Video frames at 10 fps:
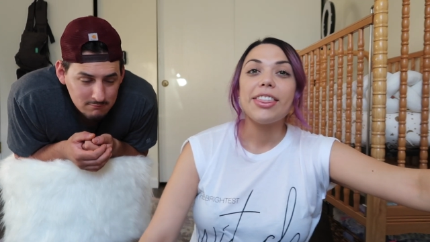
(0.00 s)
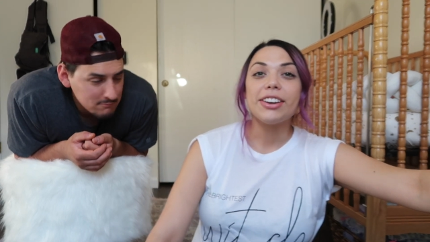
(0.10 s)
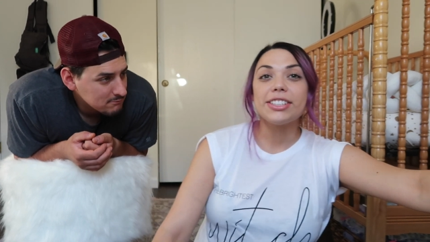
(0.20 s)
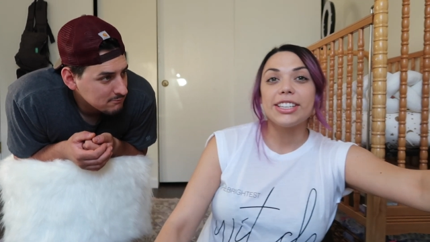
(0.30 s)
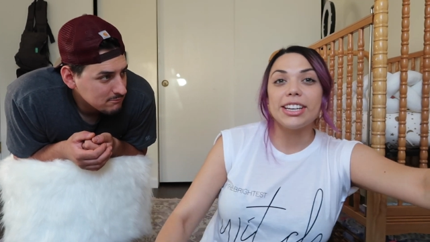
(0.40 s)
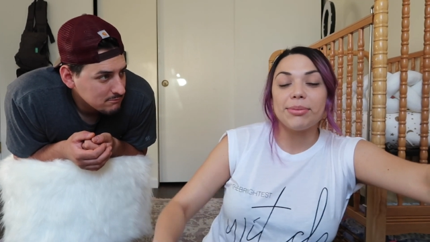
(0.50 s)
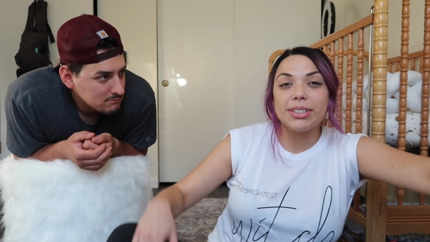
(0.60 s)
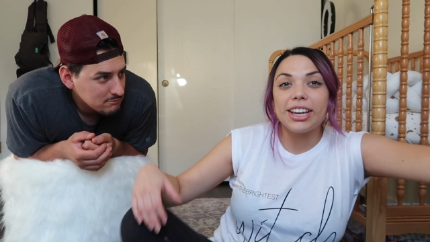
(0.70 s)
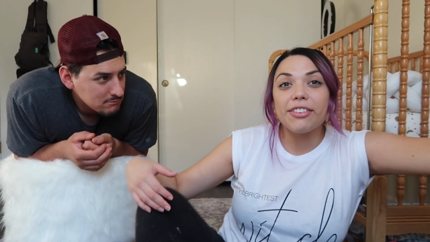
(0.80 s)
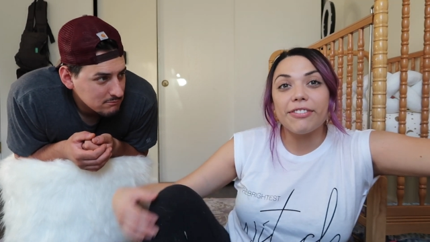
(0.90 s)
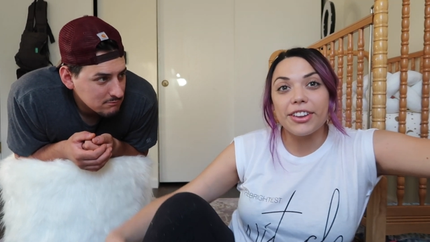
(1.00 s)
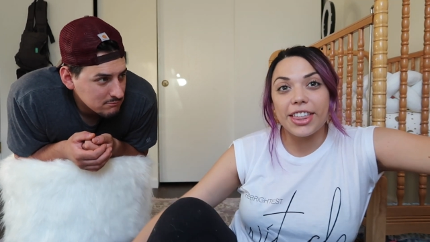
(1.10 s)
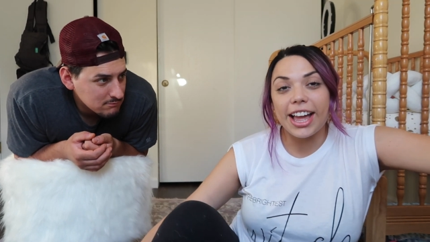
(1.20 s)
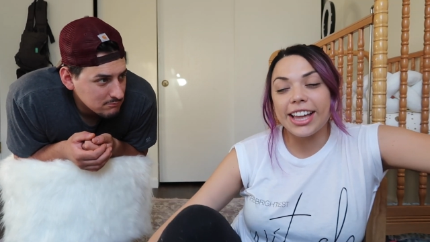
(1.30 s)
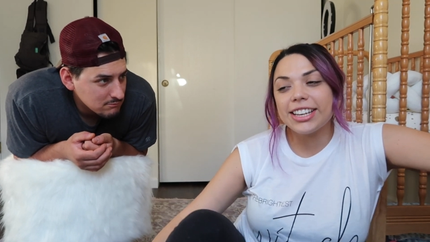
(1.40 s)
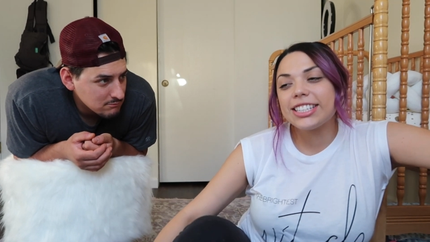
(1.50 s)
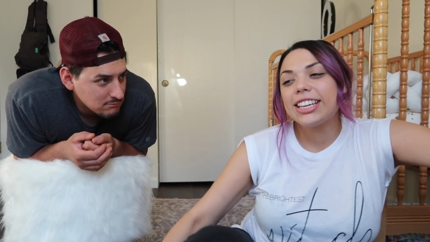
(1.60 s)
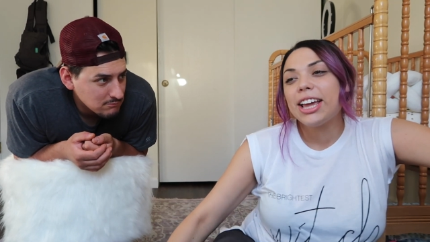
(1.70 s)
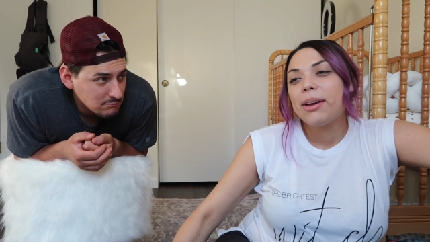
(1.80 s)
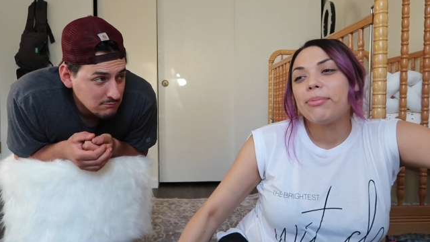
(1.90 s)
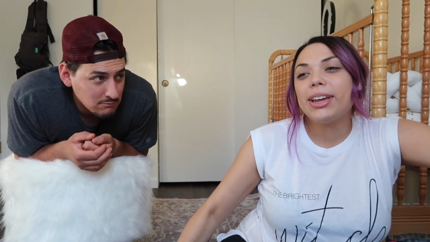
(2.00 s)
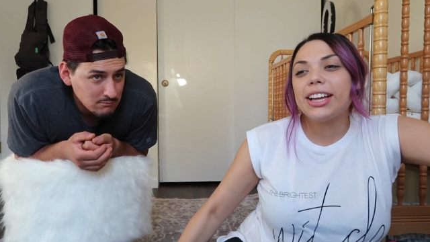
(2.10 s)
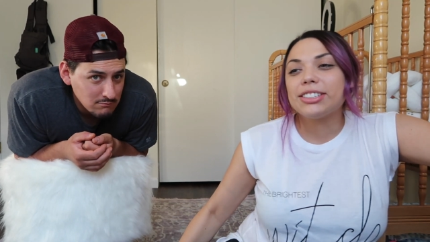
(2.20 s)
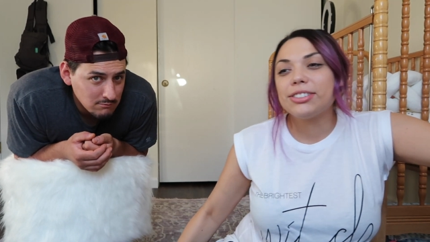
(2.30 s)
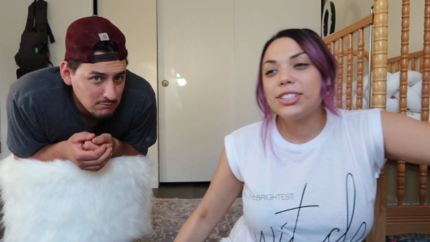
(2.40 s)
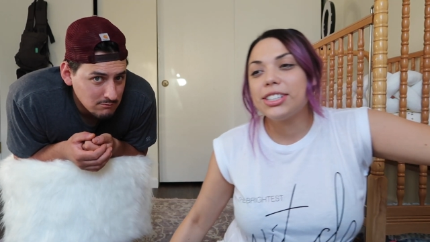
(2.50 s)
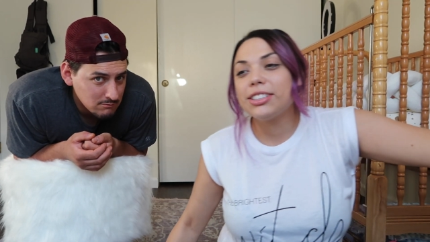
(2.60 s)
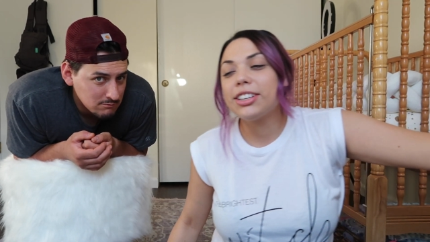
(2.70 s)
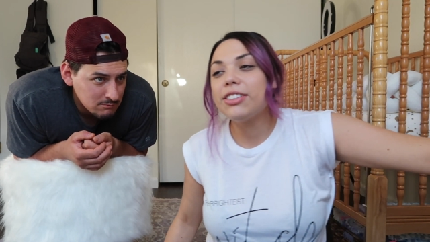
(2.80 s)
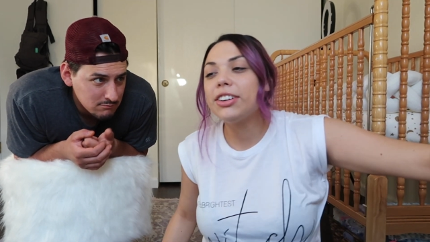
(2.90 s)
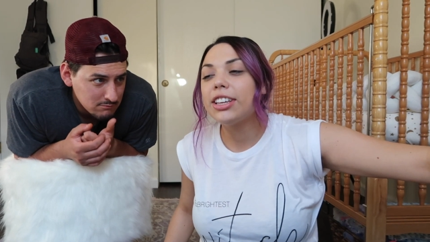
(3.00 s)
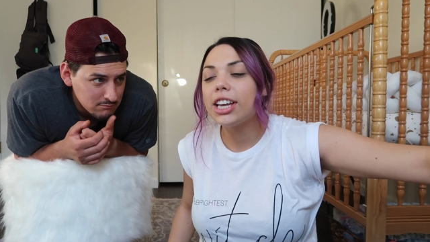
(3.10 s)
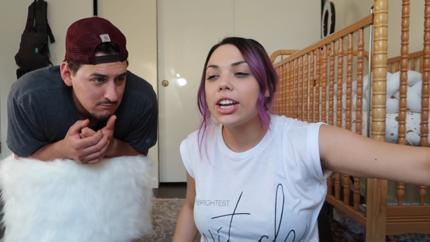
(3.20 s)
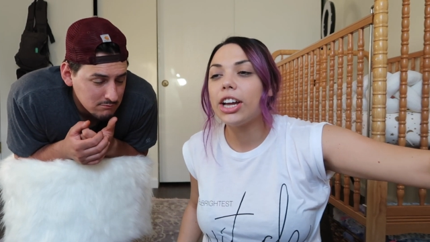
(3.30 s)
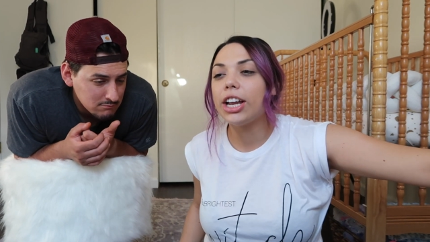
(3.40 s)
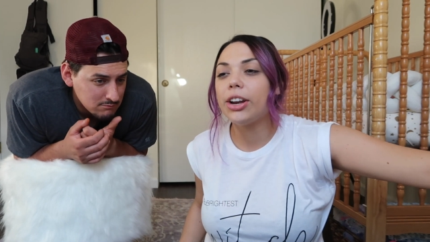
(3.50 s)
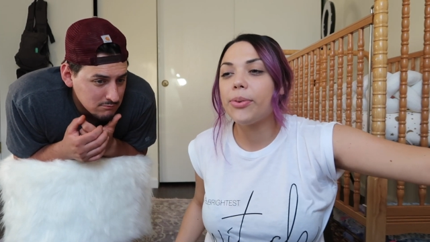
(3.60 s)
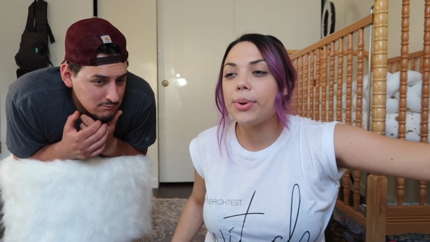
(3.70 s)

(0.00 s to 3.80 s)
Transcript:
Speaker 1: there's an update for that. But yeah, so she's looking really good.